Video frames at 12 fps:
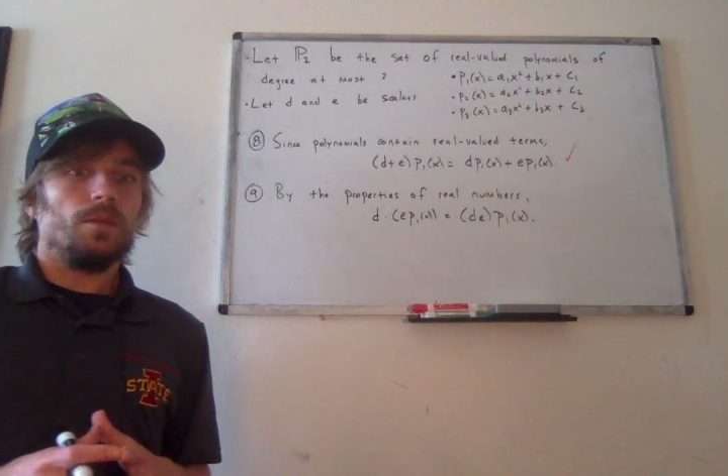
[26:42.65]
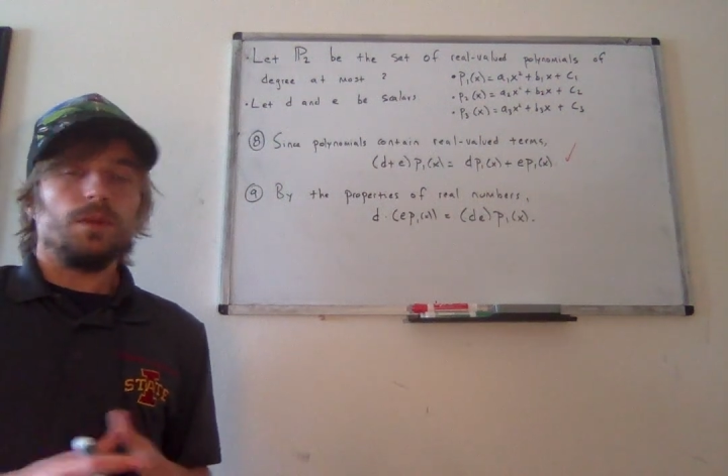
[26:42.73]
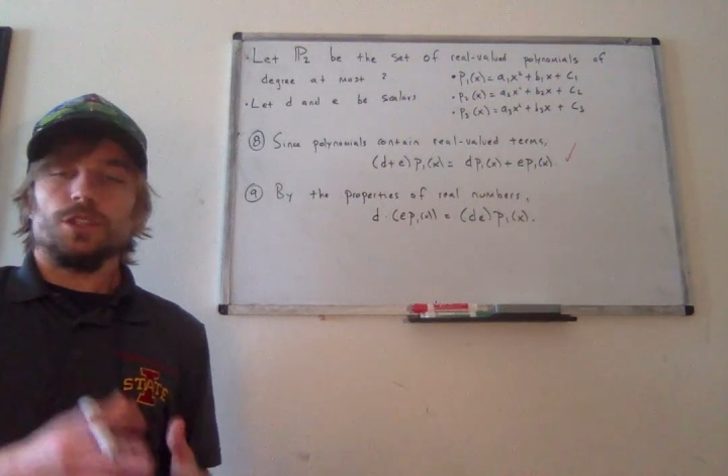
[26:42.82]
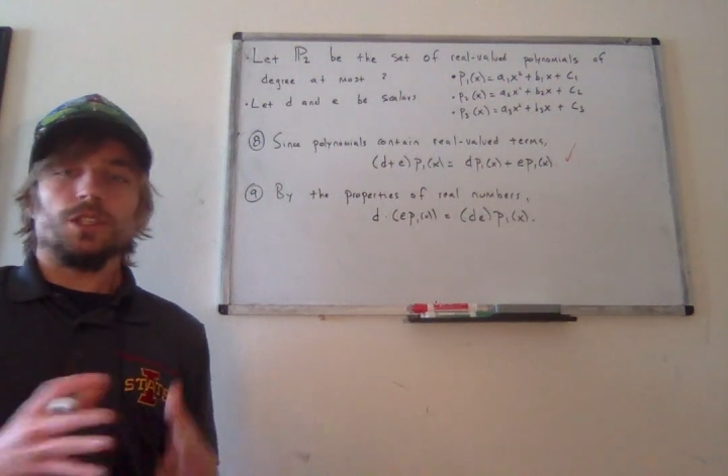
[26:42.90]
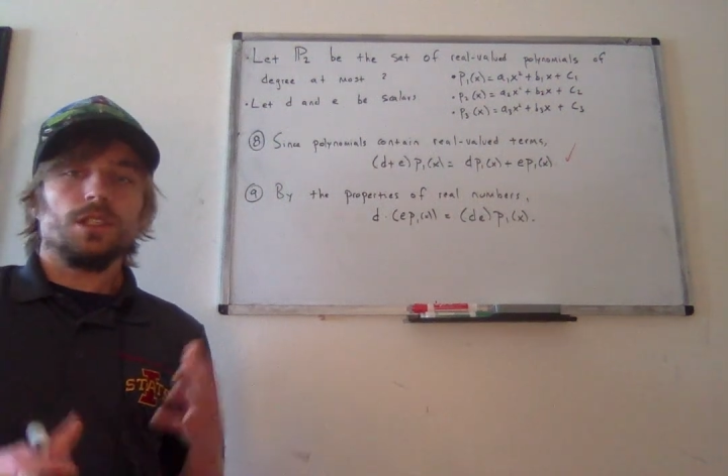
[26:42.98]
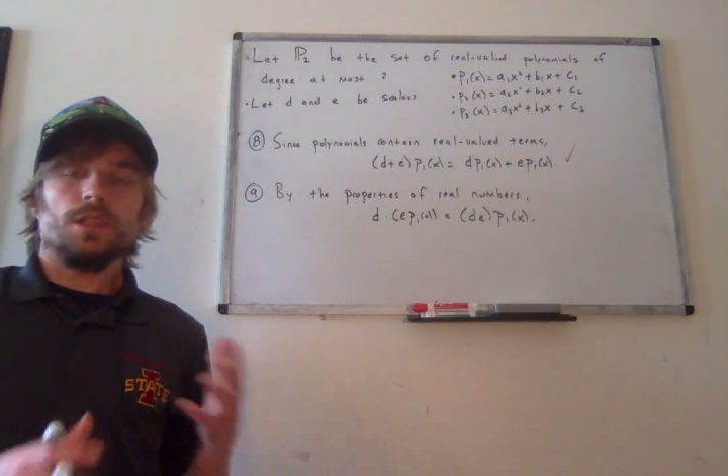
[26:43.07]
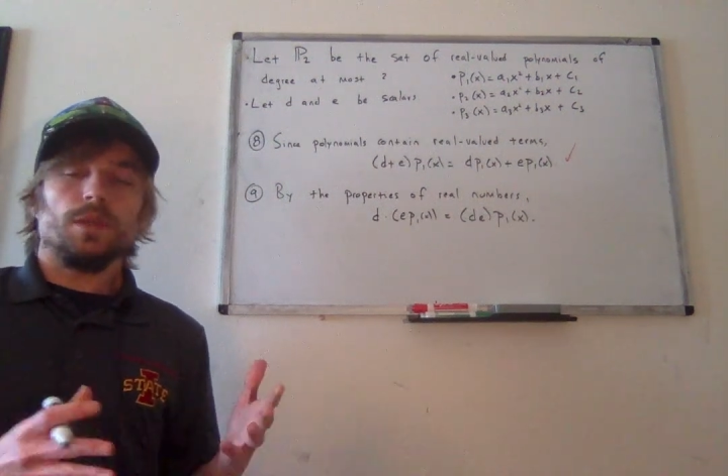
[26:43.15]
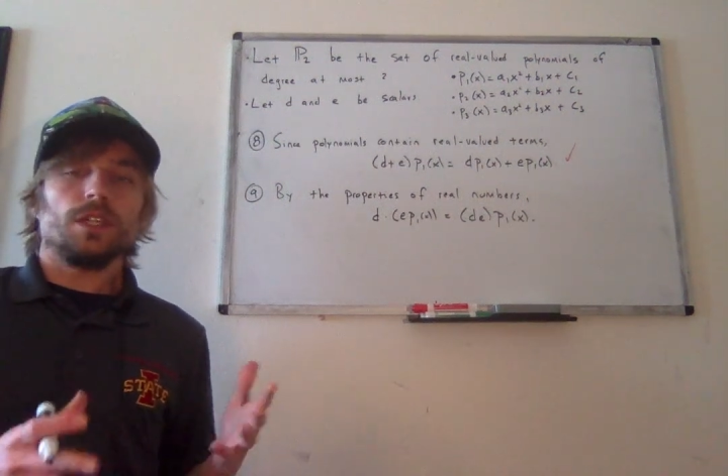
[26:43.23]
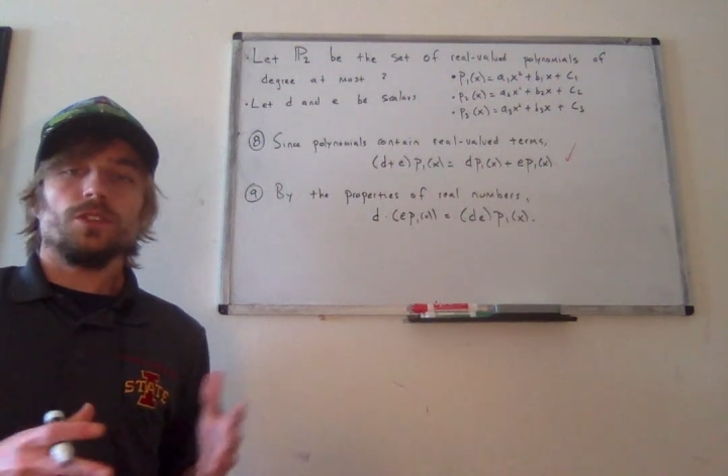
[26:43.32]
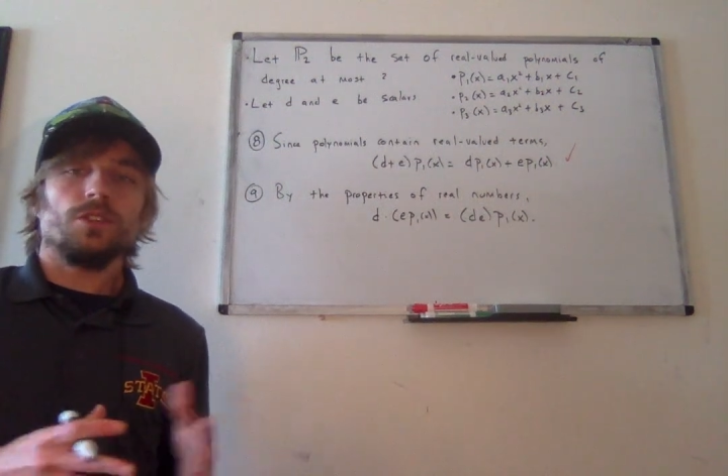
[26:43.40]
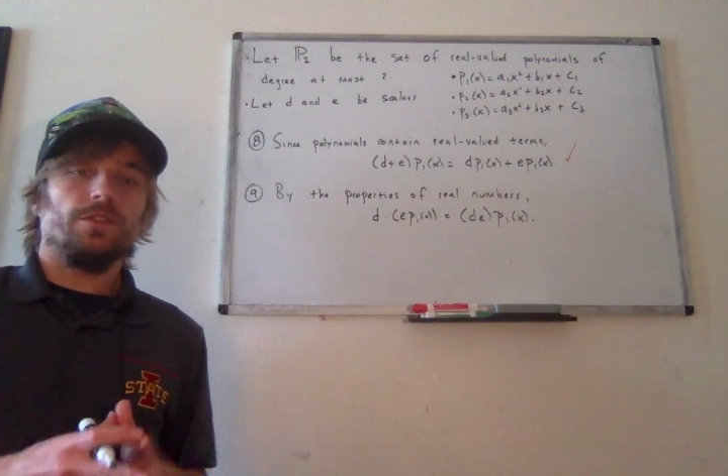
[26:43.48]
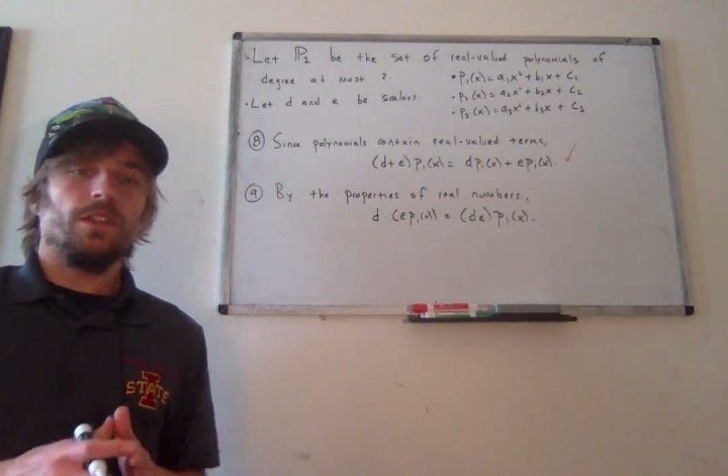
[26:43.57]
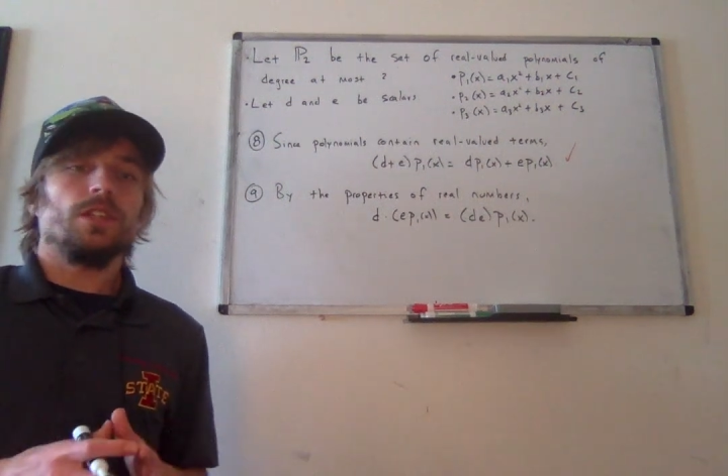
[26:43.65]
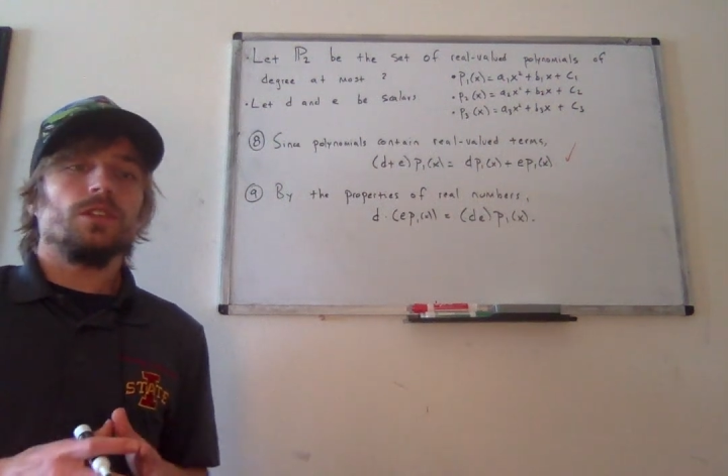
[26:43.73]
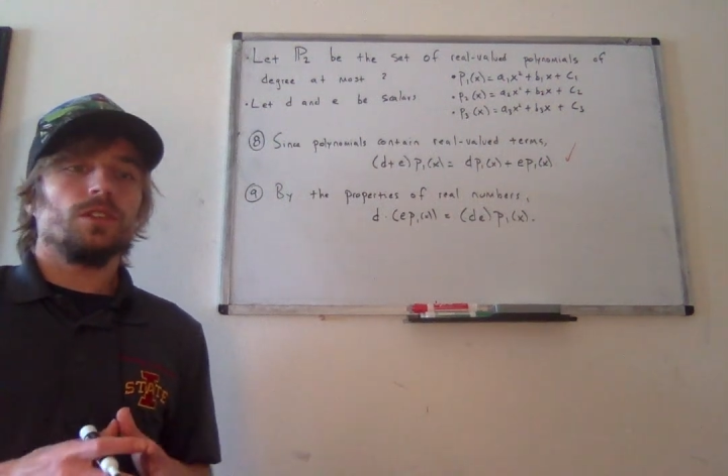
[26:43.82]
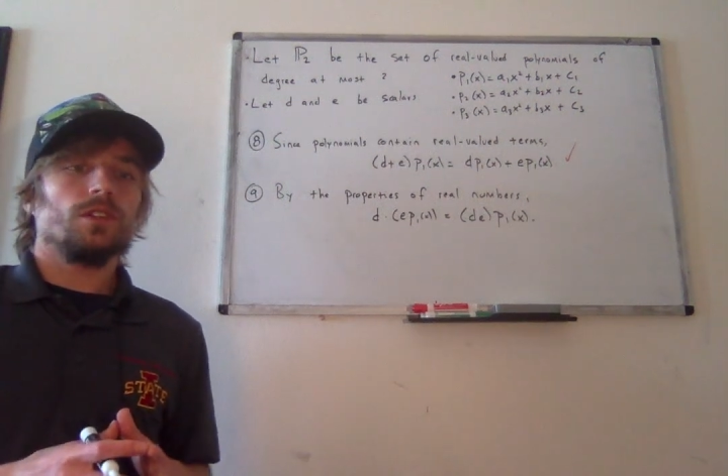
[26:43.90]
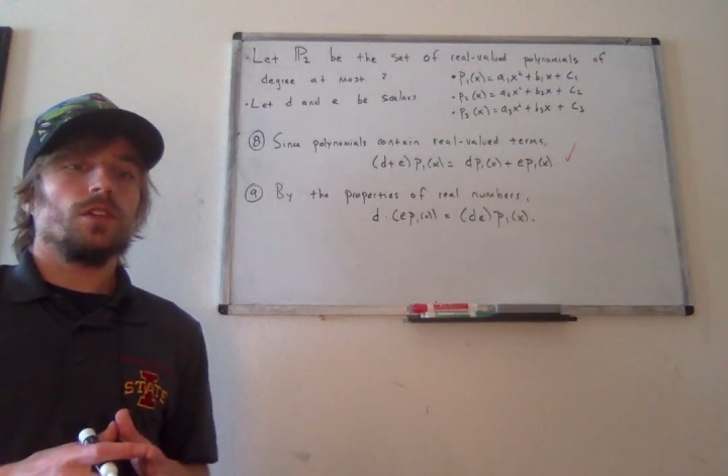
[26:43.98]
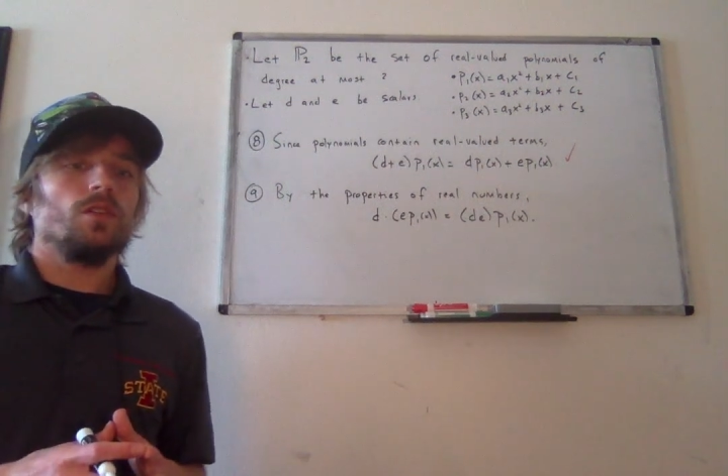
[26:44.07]
but just to make sure the video
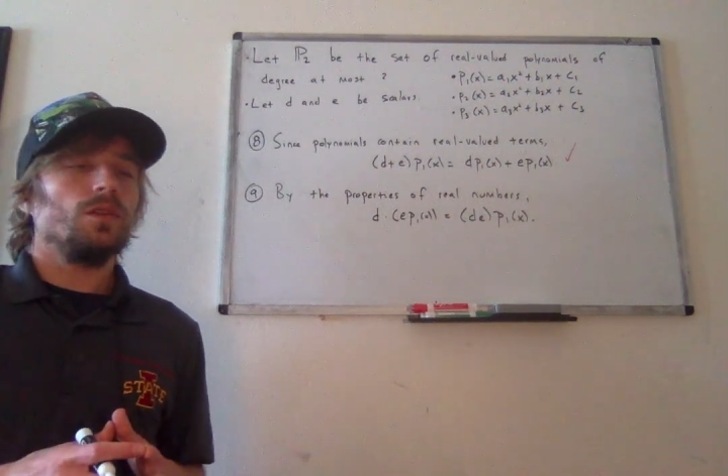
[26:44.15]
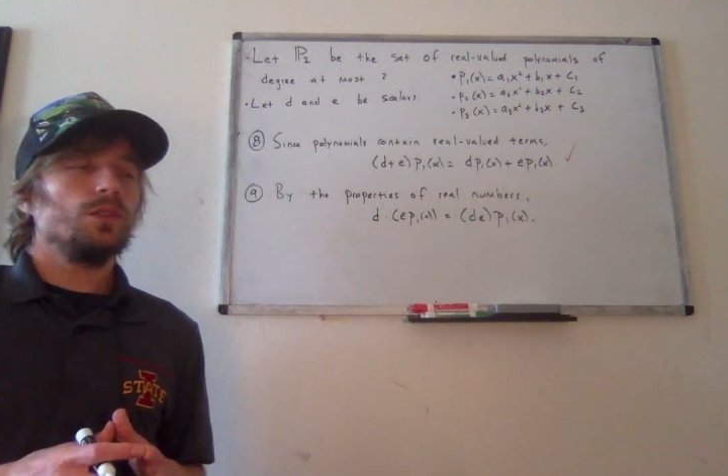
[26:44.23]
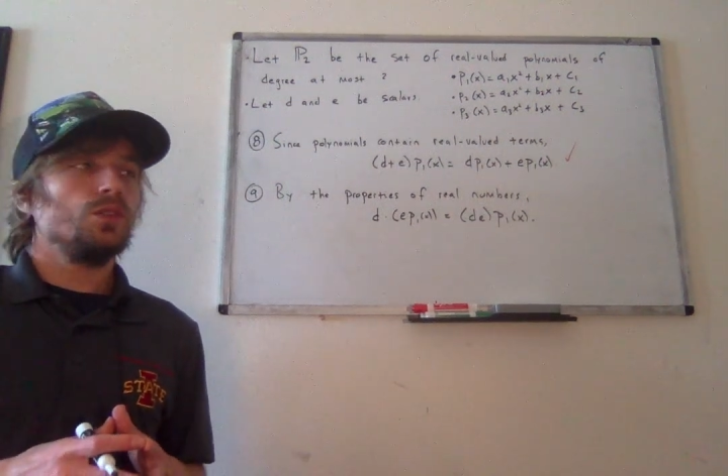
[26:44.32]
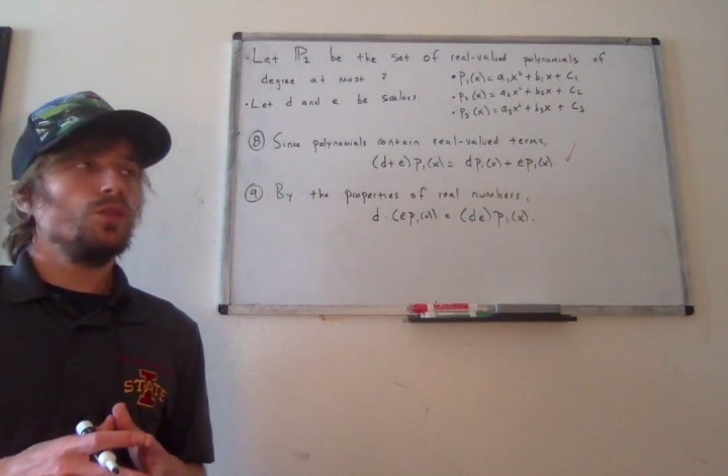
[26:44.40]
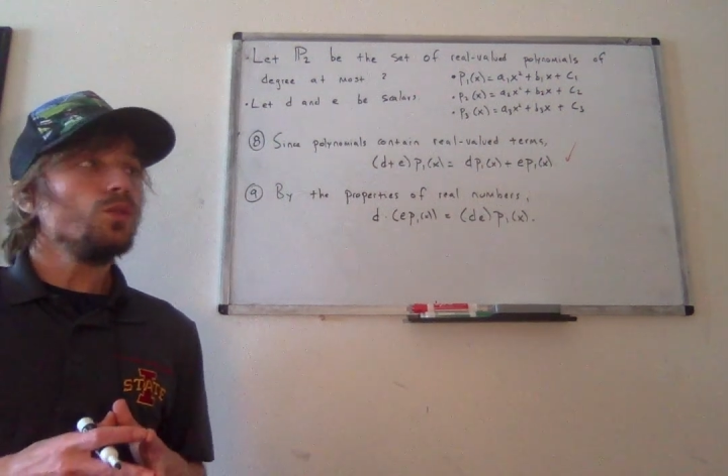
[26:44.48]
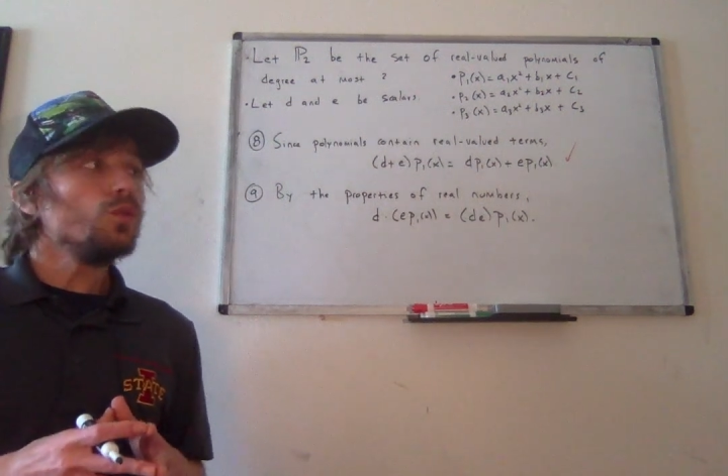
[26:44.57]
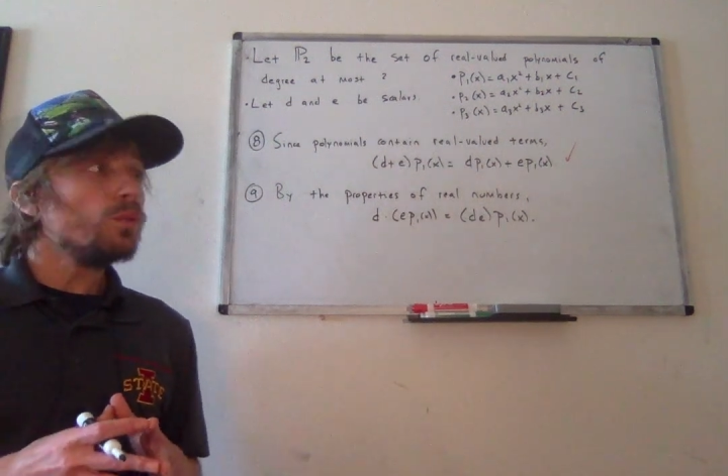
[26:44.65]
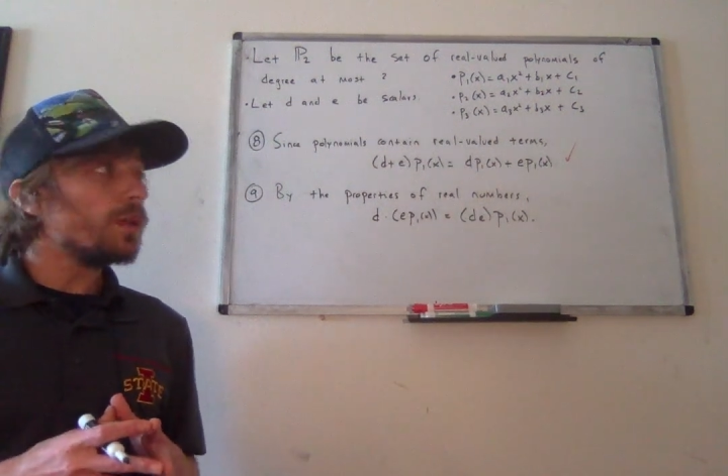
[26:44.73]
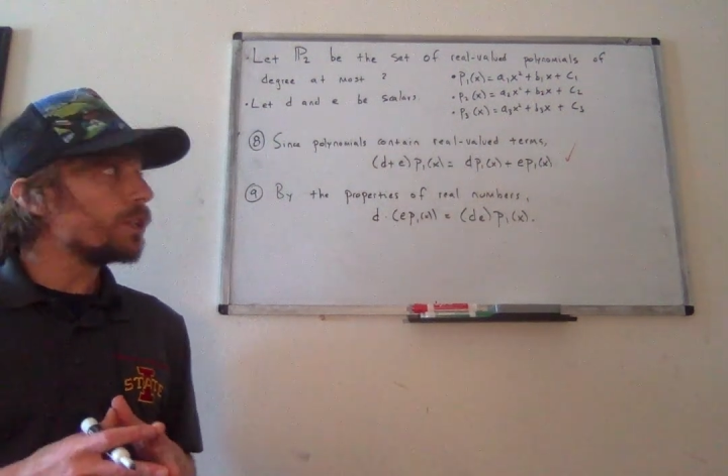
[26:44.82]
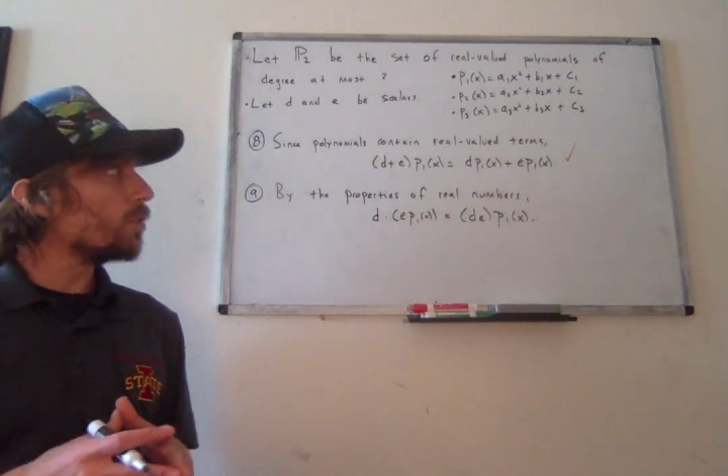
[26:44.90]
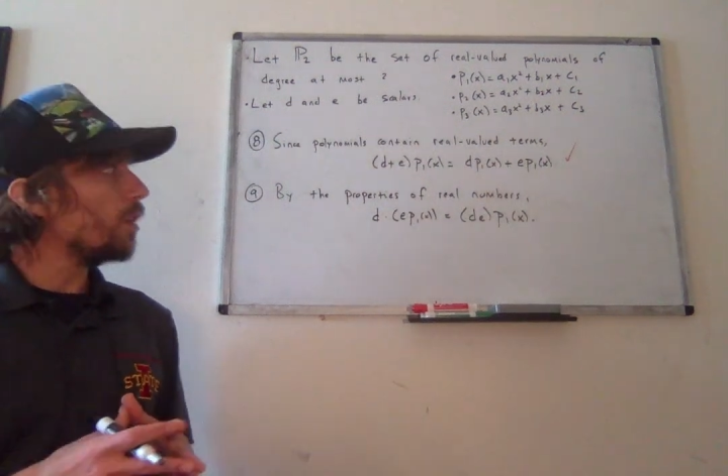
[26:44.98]
doesn't go on too much